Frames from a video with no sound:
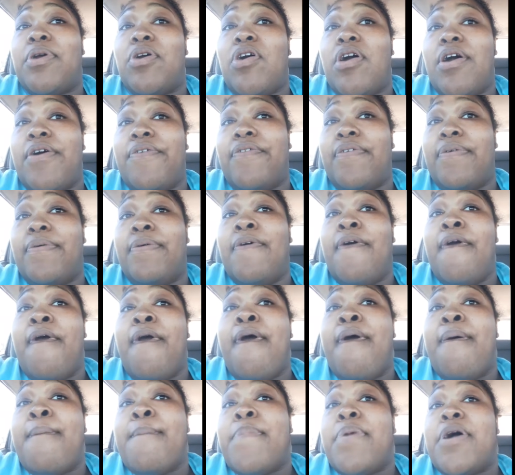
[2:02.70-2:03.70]
often,
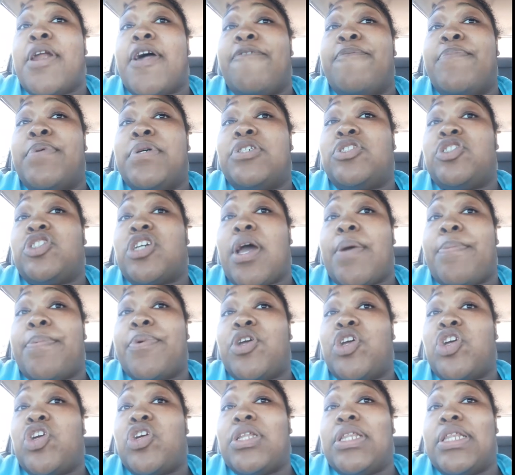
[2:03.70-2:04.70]
but I've been
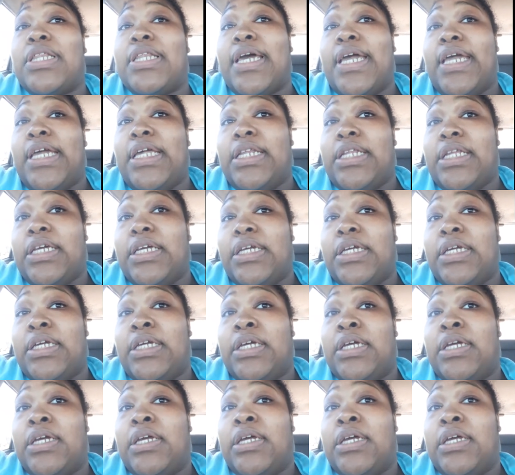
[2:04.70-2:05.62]
shopping here lately